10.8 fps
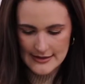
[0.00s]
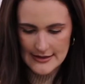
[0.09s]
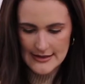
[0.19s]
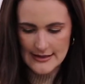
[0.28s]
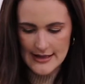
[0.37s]

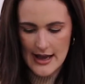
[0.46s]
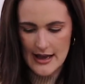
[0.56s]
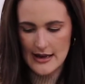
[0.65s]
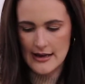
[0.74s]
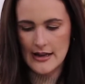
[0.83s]

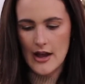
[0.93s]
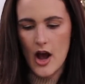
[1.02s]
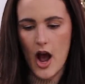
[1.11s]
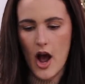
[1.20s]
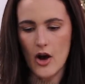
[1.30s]
design,
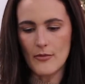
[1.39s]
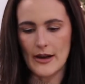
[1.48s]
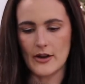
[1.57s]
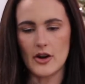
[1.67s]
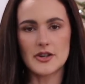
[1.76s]
oh
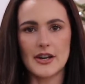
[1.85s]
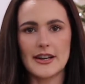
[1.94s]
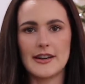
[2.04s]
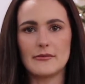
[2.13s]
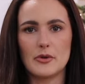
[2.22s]
my gosh, I
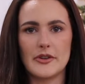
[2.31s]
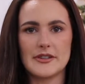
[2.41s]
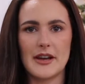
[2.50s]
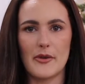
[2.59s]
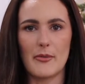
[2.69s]
didn't even pull
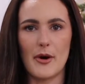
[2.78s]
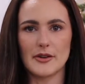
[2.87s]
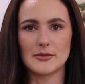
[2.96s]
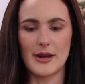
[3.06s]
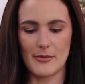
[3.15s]
this out of the
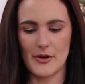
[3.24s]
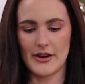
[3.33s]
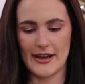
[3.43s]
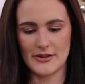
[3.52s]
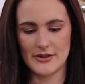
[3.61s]
box when I
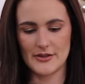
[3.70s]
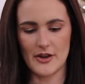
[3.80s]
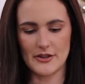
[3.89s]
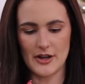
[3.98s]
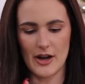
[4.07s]
bought it. I just
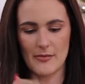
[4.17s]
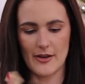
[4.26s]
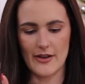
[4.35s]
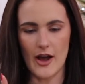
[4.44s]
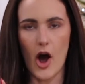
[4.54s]
saw the top
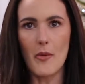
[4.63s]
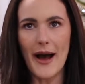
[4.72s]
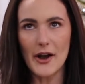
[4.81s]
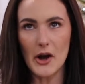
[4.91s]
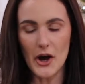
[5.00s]
of it. Oh
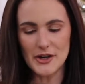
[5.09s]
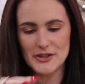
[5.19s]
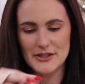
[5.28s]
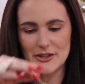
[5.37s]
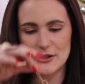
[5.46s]
my
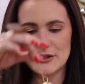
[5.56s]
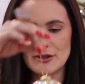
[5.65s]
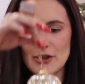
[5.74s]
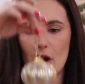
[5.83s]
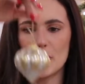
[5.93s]
gosh, this is
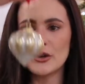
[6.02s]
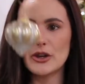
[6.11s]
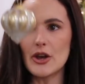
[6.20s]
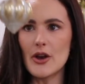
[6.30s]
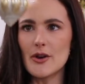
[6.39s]
so
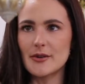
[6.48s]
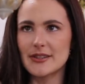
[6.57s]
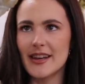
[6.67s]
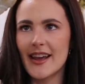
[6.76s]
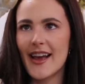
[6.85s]

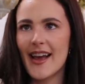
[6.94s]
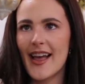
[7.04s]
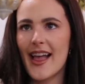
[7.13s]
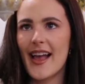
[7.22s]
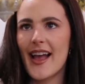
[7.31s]
cute.
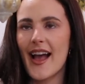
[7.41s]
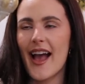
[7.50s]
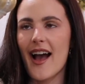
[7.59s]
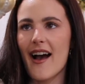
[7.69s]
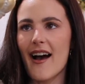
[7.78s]

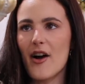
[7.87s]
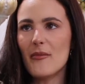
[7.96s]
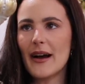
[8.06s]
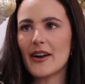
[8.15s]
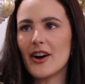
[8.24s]
Oh
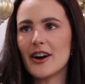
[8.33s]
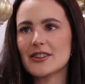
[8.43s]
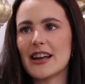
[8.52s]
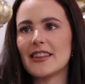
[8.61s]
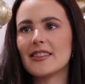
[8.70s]
my
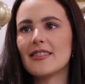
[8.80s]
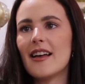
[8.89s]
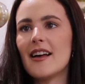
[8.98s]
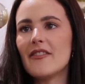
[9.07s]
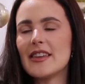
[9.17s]
gosh, I
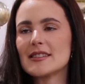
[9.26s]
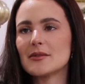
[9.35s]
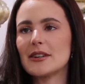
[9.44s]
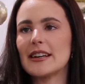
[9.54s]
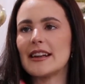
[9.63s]
love this
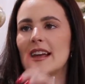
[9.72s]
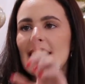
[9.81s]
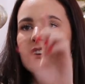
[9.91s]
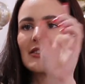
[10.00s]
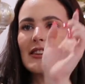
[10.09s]
one.
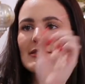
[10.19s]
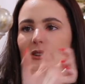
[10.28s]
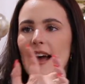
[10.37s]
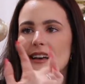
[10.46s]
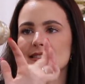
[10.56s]
So this
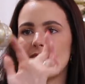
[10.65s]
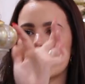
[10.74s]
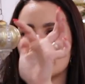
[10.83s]
one has like